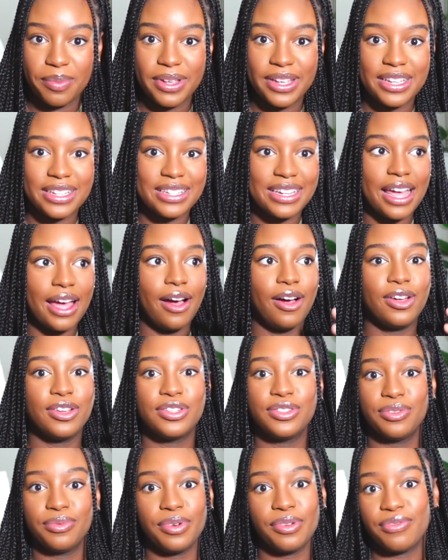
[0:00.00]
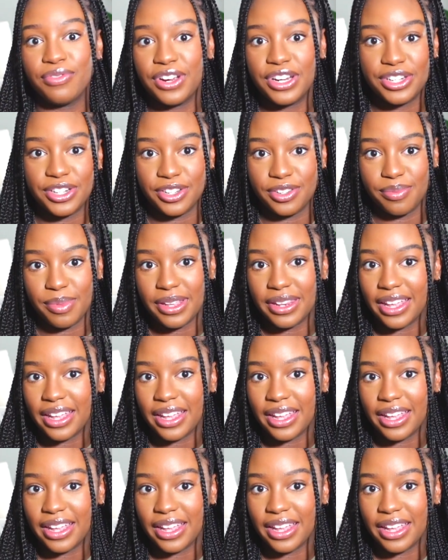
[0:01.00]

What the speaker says: because that also refreshes me.